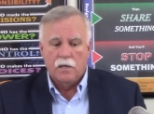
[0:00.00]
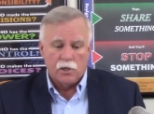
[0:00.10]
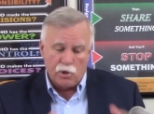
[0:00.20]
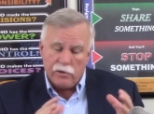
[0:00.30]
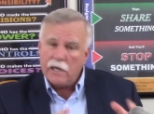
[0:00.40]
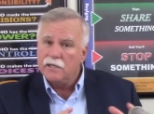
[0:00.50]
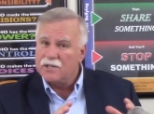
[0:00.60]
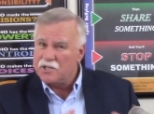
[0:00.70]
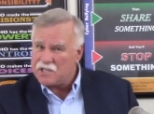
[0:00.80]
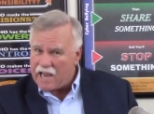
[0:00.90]
You need to
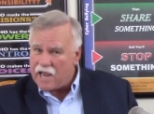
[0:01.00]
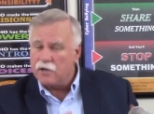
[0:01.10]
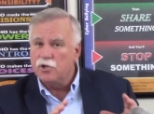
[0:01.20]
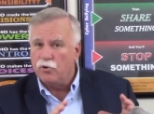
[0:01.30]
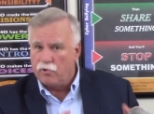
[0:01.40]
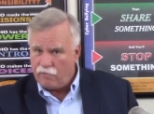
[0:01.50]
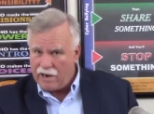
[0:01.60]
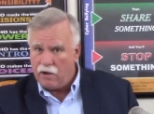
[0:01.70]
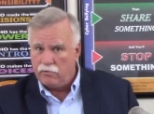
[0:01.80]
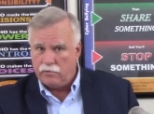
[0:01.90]
stand your
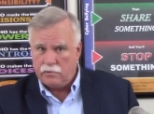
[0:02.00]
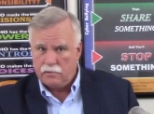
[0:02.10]
ground.